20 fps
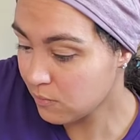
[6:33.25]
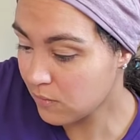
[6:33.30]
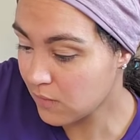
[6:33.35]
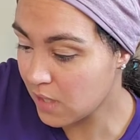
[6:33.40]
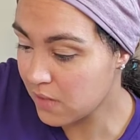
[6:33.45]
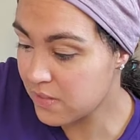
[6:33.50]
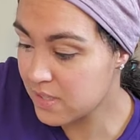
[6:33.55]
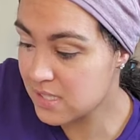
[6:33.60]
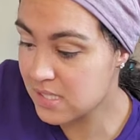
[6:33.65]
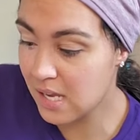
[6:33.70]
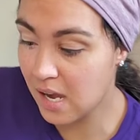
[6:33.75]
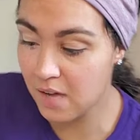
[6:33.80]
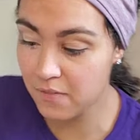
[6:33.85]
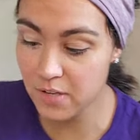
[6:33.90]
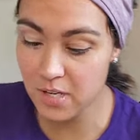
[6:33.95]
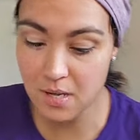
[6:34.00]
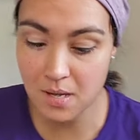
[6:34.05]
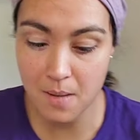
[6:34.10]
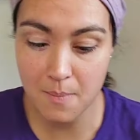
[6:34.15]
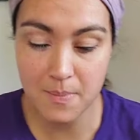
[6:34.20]
The
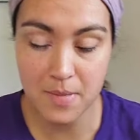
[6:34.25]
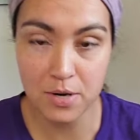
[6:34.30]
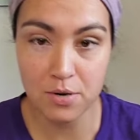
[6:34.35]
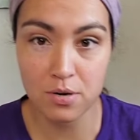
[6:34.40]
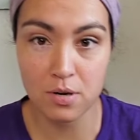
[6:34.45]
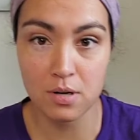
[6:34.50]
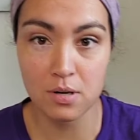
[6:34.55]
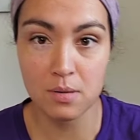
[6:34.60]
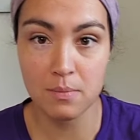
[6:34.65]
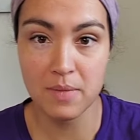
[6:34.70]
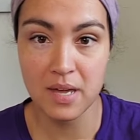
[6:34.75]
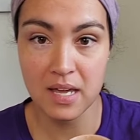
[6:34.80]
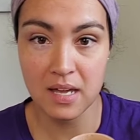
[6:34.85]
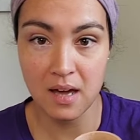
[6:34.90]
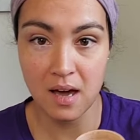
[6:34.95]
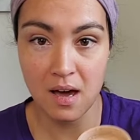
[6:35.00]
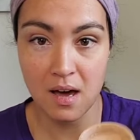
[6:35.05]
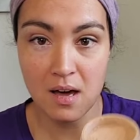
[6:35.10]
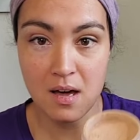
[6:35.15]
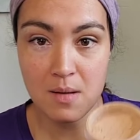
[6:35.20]
Savvy mineral
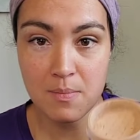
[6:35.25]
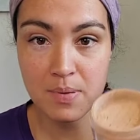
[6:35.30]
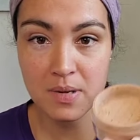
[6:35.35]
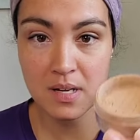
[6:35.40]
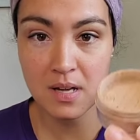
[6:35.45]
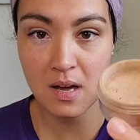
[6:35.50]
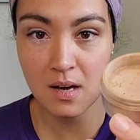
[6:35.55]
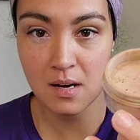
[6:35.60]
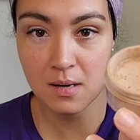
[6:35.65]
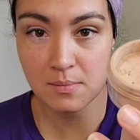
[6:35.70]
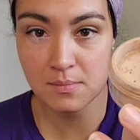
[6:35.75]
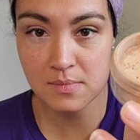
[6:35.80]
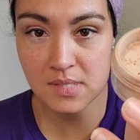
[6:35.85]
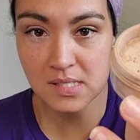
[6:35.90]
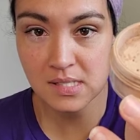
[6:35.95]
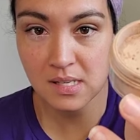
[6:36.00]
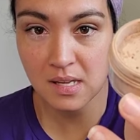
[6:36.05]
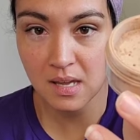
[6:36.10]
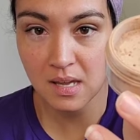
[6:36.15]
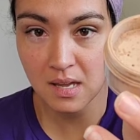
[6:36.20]
makeup
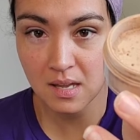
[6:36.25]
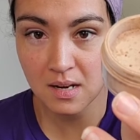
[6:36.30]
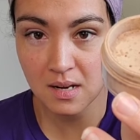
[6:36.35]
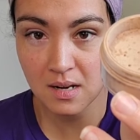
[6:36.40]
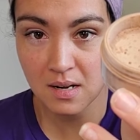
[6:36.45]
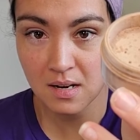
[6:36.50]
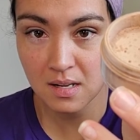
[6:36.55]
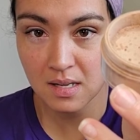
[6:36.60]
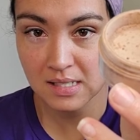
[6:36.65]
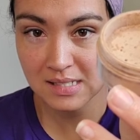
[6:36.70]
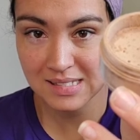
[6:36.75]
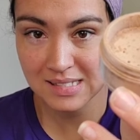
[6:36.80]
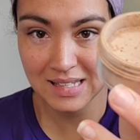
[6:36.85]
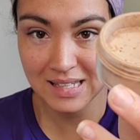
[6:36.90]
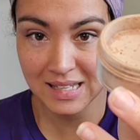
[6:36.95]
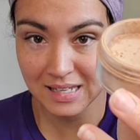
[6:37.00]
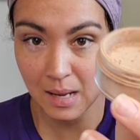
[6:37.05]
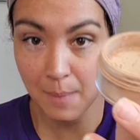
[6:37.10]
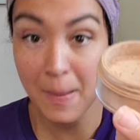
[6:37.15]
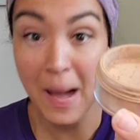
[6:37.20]
comes in, it's
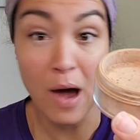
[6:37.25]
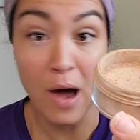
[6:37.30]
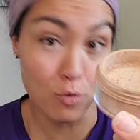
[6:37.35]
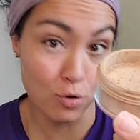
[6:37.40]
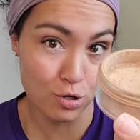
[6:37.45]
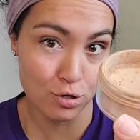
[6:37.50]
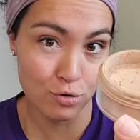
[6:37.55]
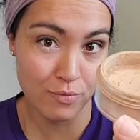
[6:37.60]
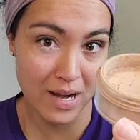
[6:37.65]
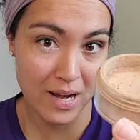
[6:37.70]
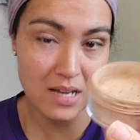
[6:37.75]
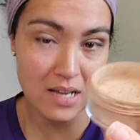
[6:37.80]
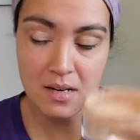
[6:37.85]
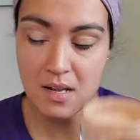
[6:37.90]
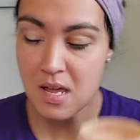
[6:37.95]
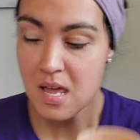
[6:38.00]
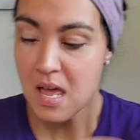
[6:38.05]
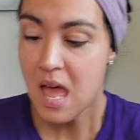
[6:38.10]
like a powder, right?